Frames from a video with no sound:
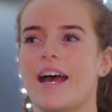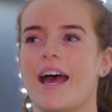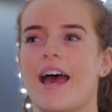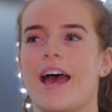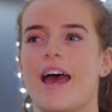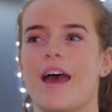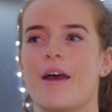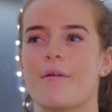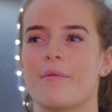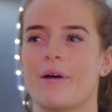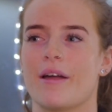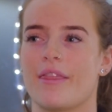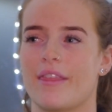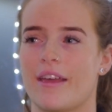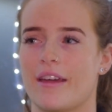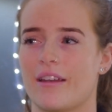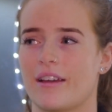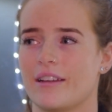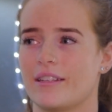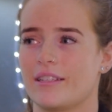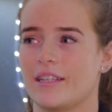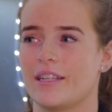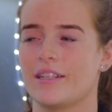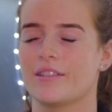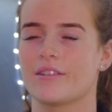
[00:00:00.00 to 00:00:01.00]
And then
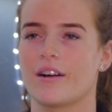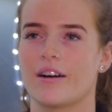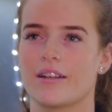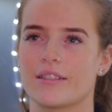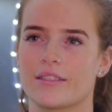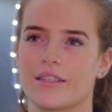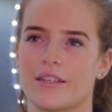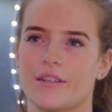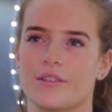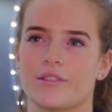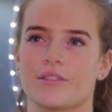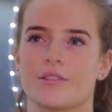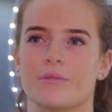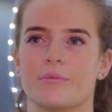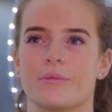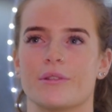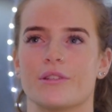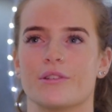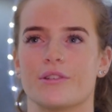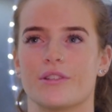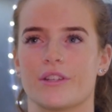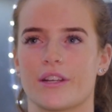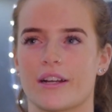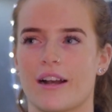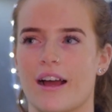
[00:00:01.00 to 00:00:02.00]
I teach also some of
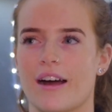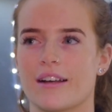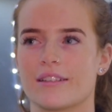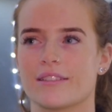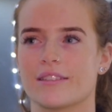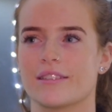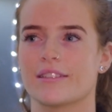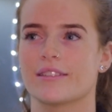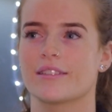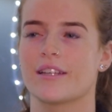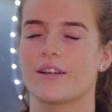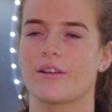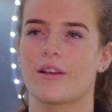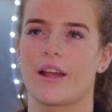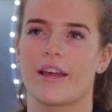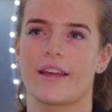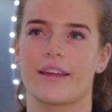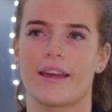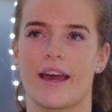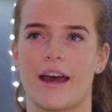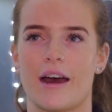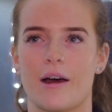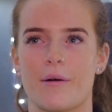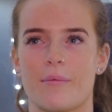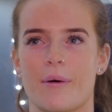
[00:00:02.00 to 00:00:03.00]
the other classes, so like
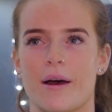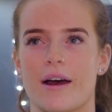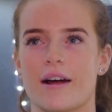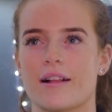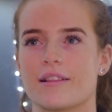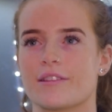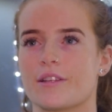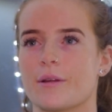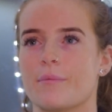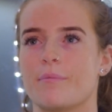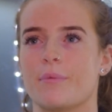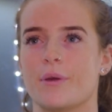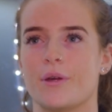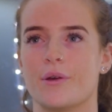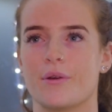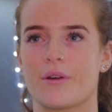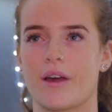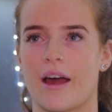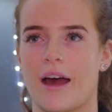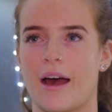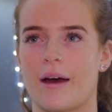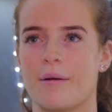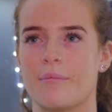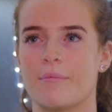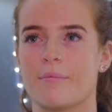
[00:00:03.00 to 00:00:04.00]
kettlebells or boot
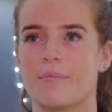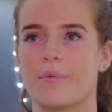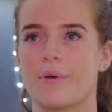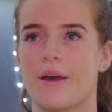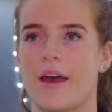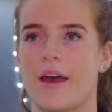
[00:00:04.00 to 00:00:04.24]
camp,